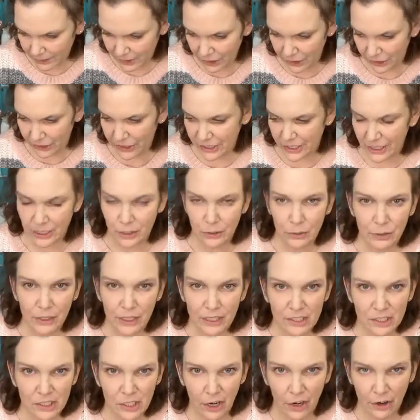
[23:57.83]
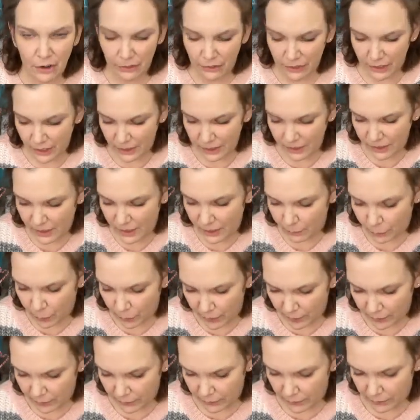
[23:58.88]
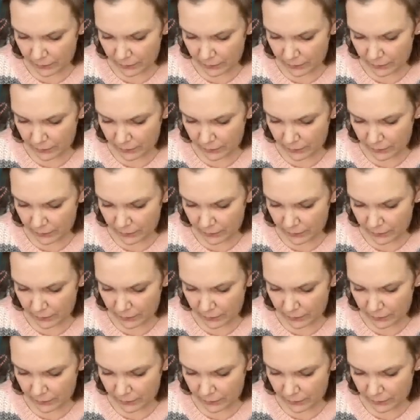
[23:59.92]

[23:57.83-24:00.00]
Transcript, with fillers: seriously, who likes to iron things anymore?